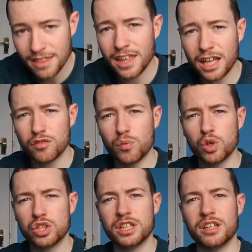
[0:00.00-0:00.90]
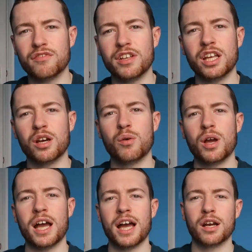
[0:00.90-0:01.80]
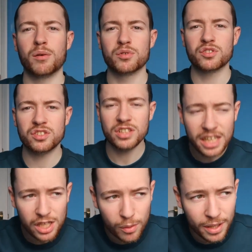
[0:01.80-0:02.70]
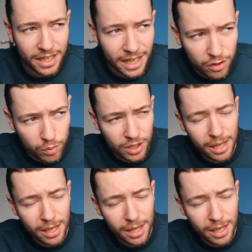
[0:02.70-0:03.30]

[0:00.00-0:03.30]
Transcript: Thanks for watching this video, and I will see you in the next one.